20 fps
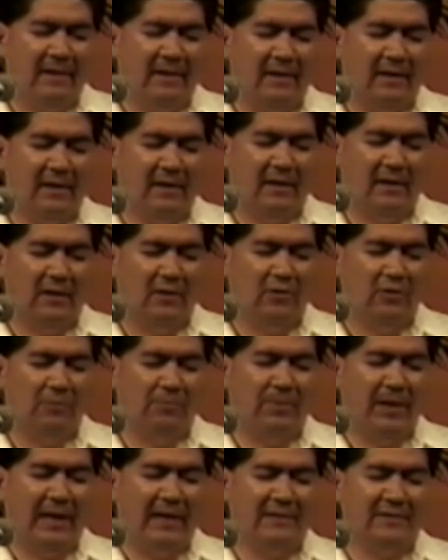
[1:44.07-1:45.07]
uh,
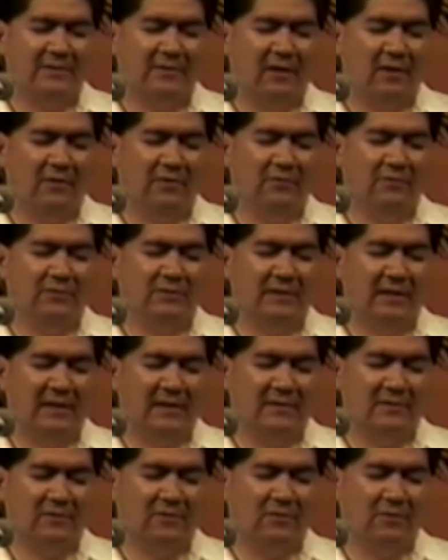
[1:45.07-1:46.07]
look past all of those
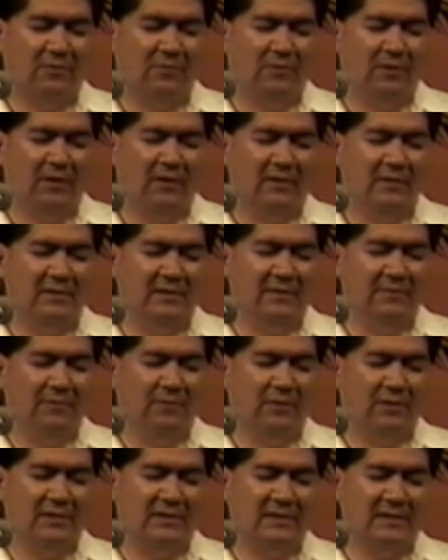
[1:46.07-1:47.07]
things, Lord, where
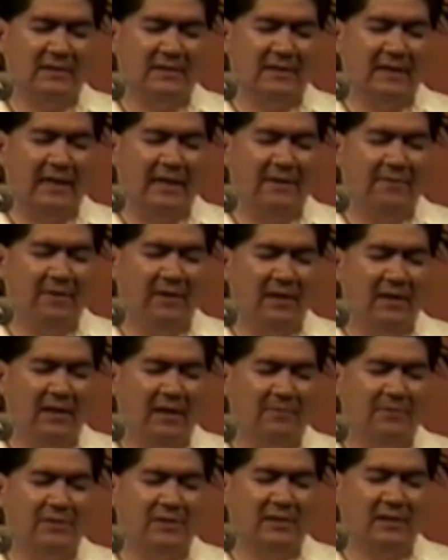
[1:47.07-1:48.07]
divorce is not even an
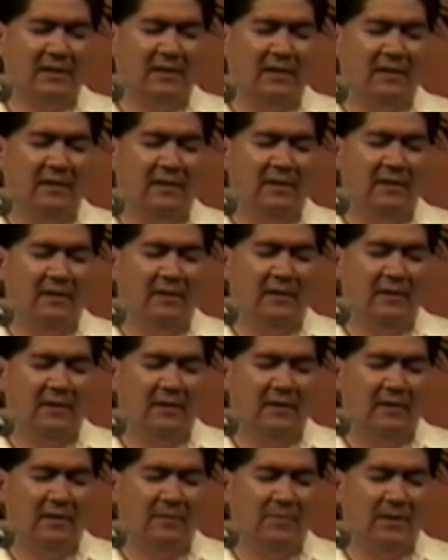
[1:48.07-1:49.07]
option
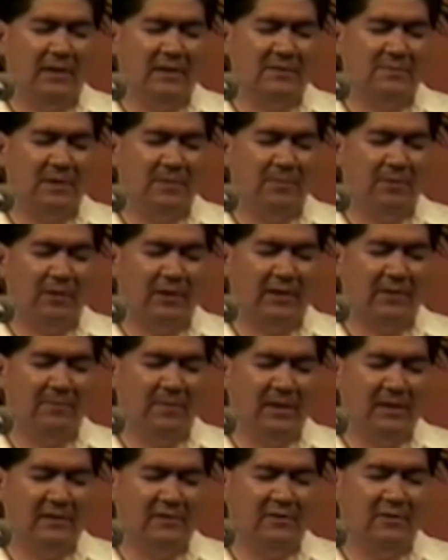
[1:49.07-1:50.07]
because people are
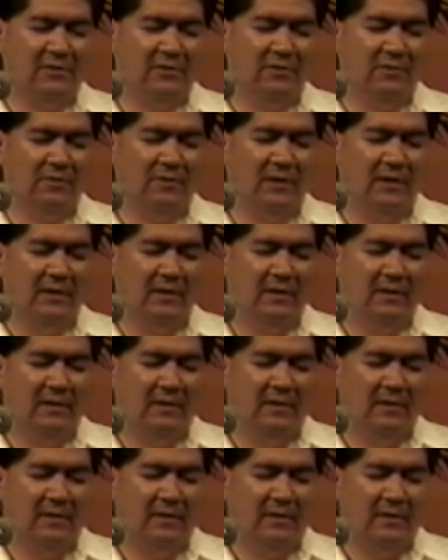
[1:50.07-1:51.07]
committed to you.
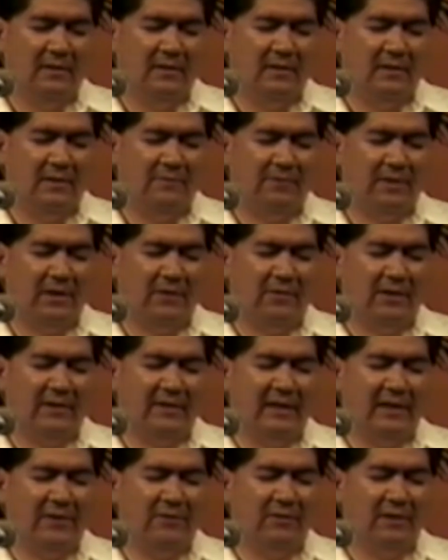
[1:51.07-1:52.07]
And Father, I
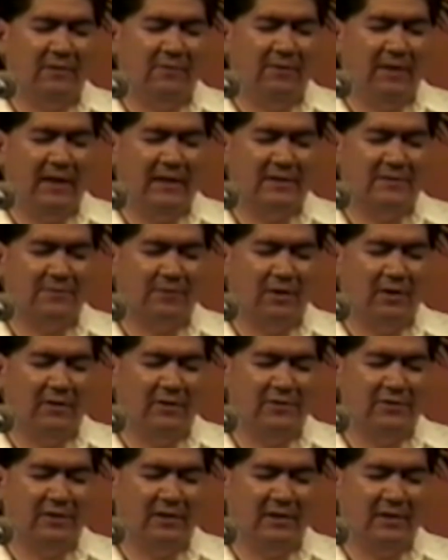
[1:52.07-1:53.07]
thank you in advance for all
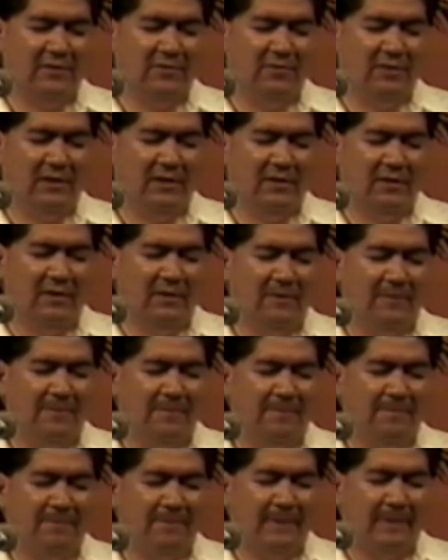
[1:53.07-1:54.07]
that you're going to do here.
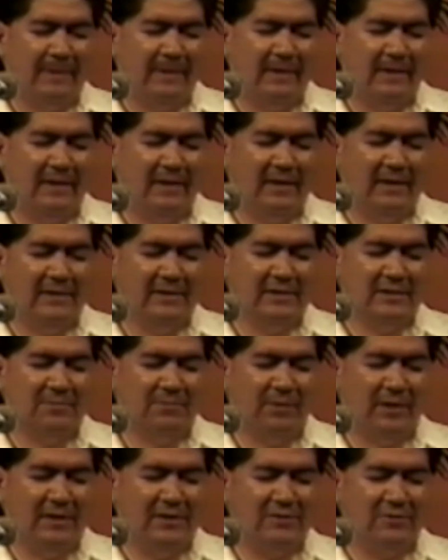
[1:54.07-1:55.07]
And I just
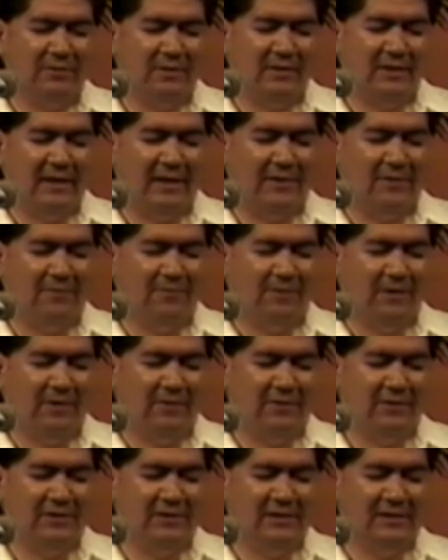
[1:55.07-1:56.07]
praise you and thank you,
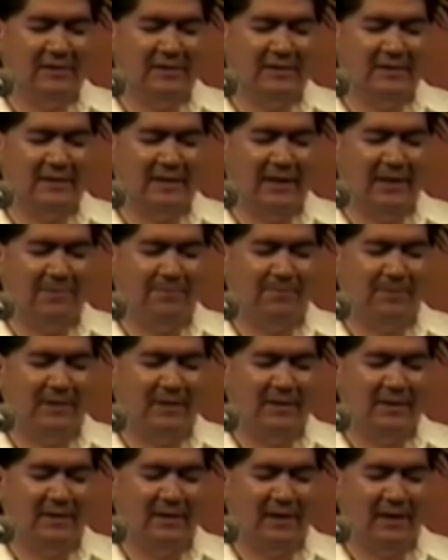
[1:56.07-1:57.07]
Father, in Jesus' name.
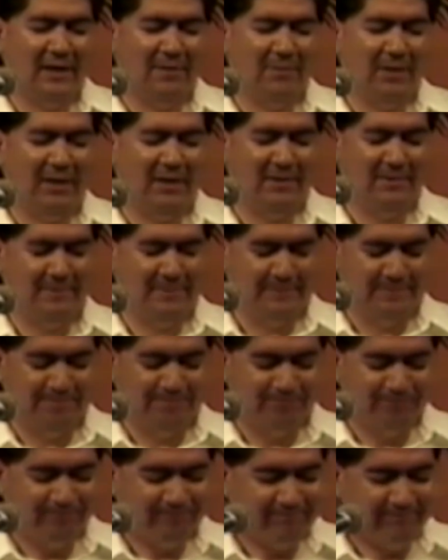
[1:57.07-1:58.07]
Amen.
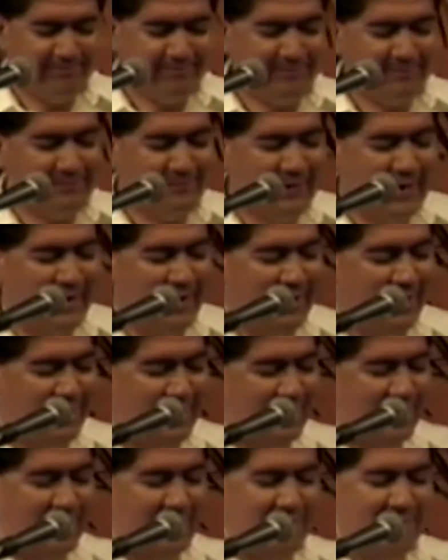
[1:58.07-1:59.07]
Hi,
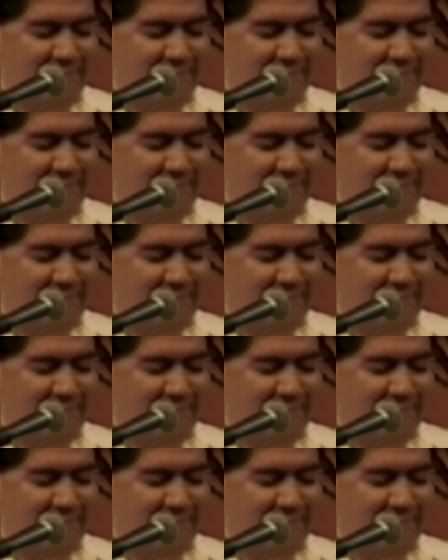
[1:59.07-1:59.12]
uh,